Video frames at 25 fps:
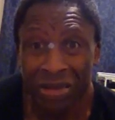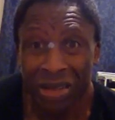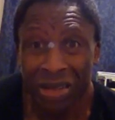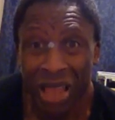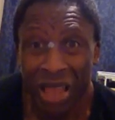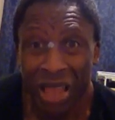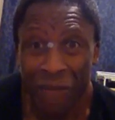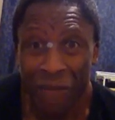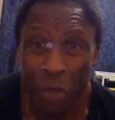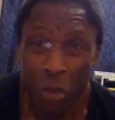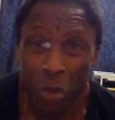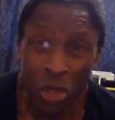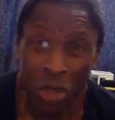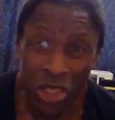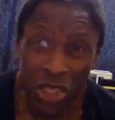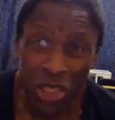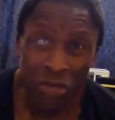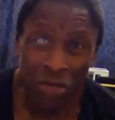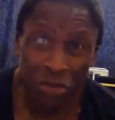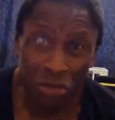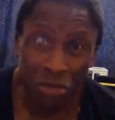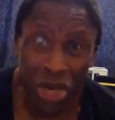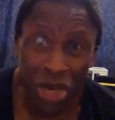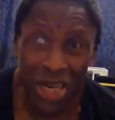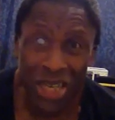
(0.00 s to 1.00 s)
If you want
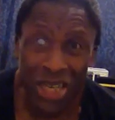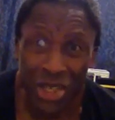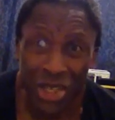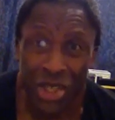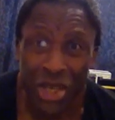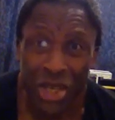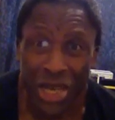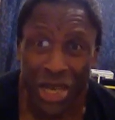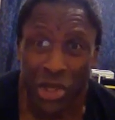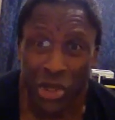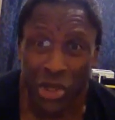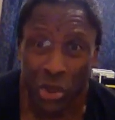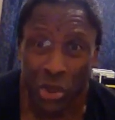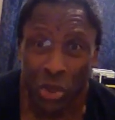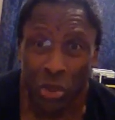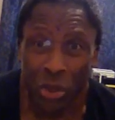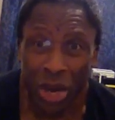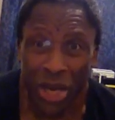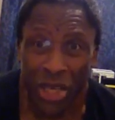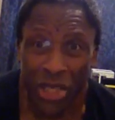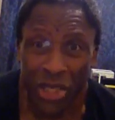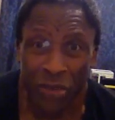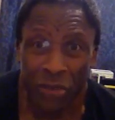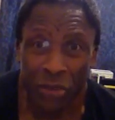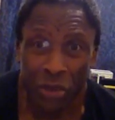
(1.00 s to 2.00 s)
to really change your
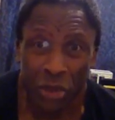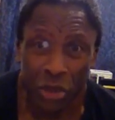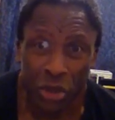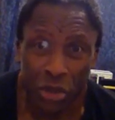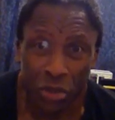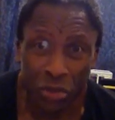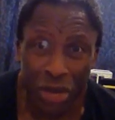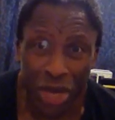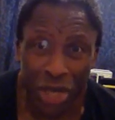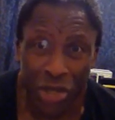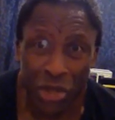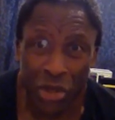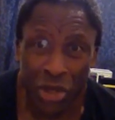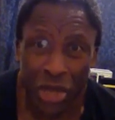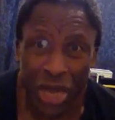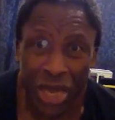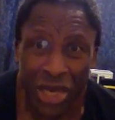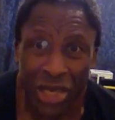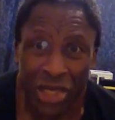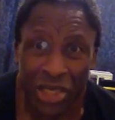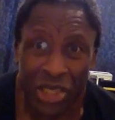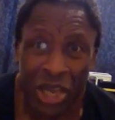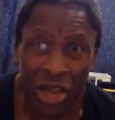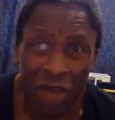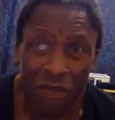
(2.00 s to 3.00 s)
ways, you've got to re-educate
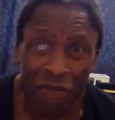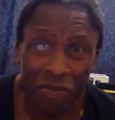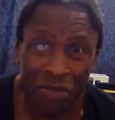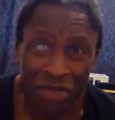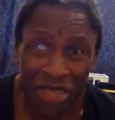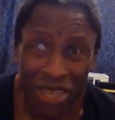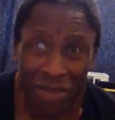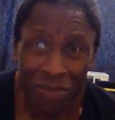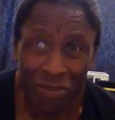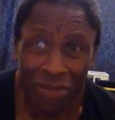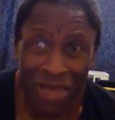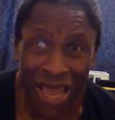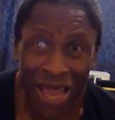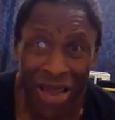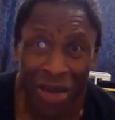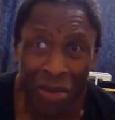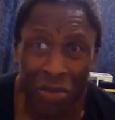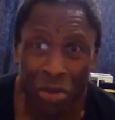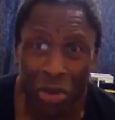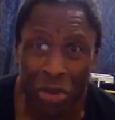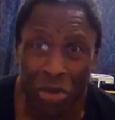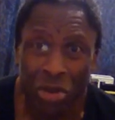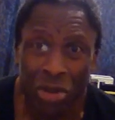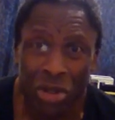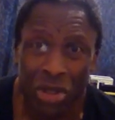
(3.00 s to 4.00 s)
yourself from deep
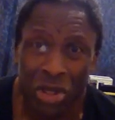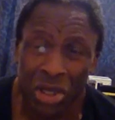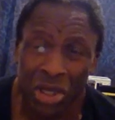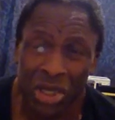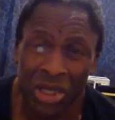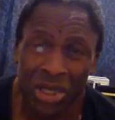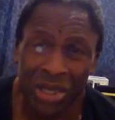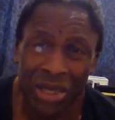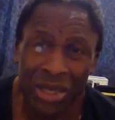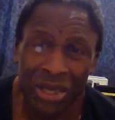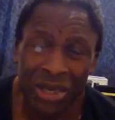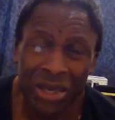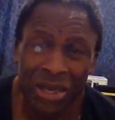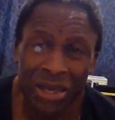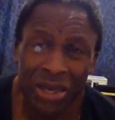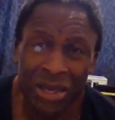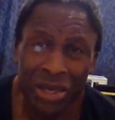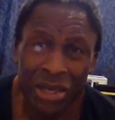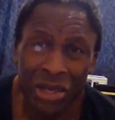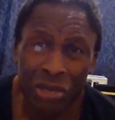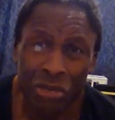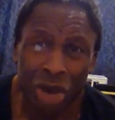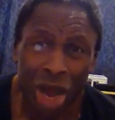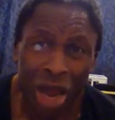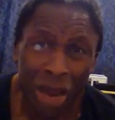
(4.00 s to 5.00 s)
down, not just
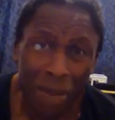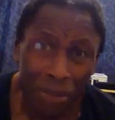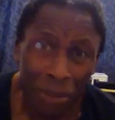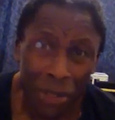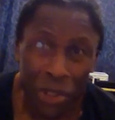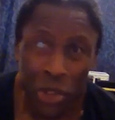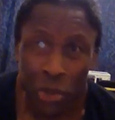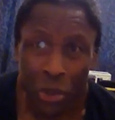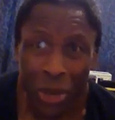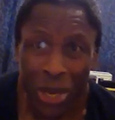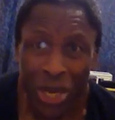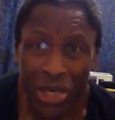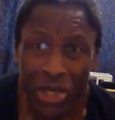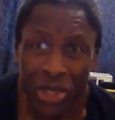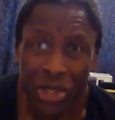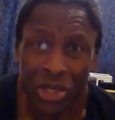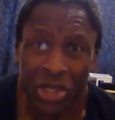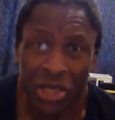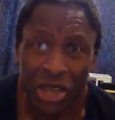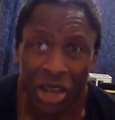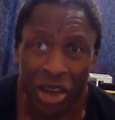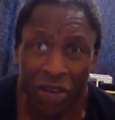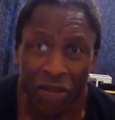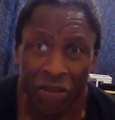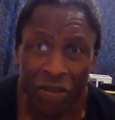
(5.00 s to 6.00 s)
try and persuade
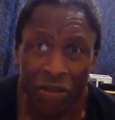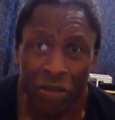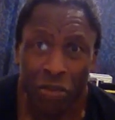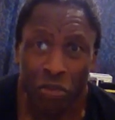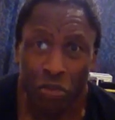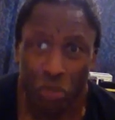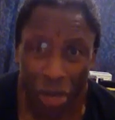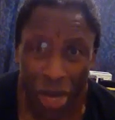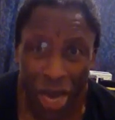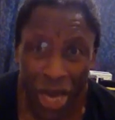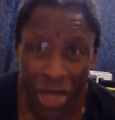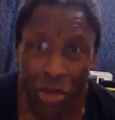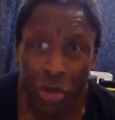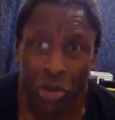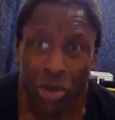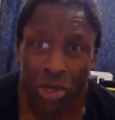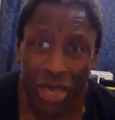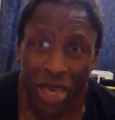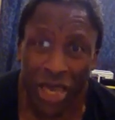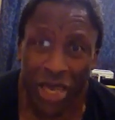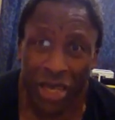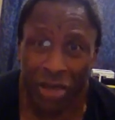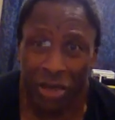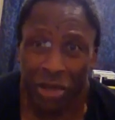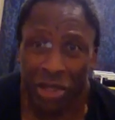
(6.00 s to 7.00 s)
yourself.
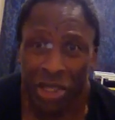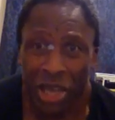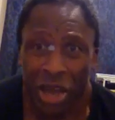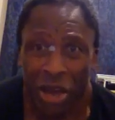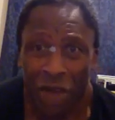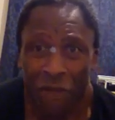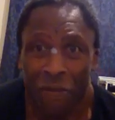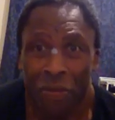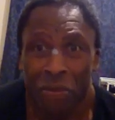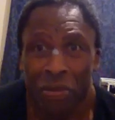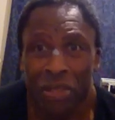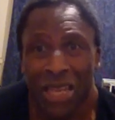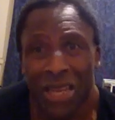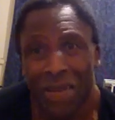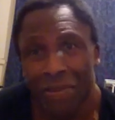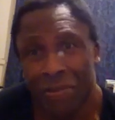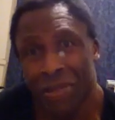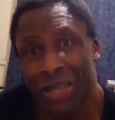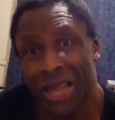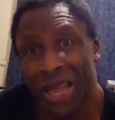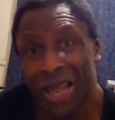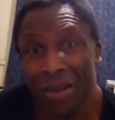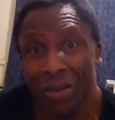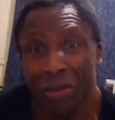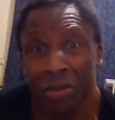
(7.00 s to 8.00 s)
Re-educate yourself from deep
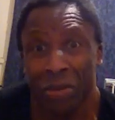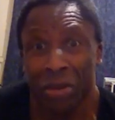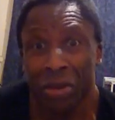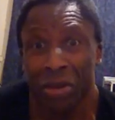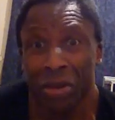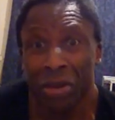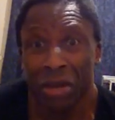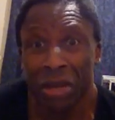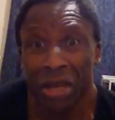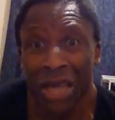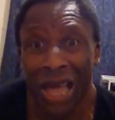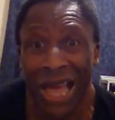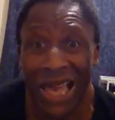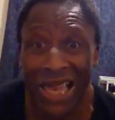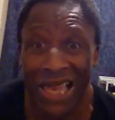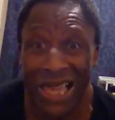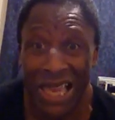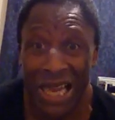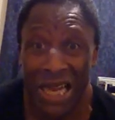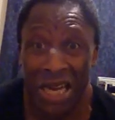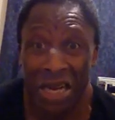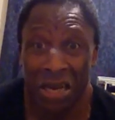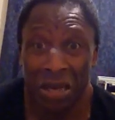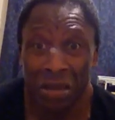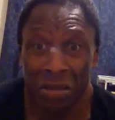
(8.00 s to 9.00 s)
down. And
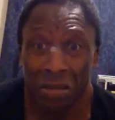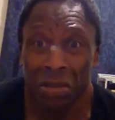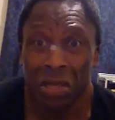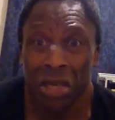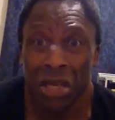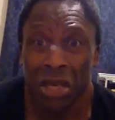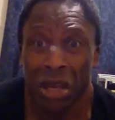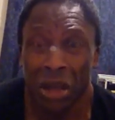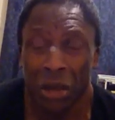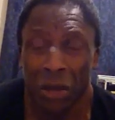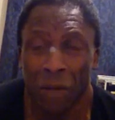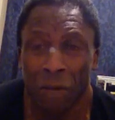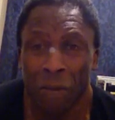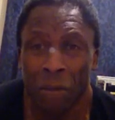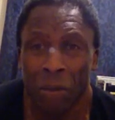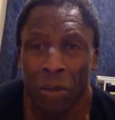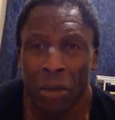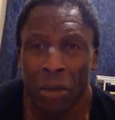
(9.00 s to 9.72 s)
then, you know.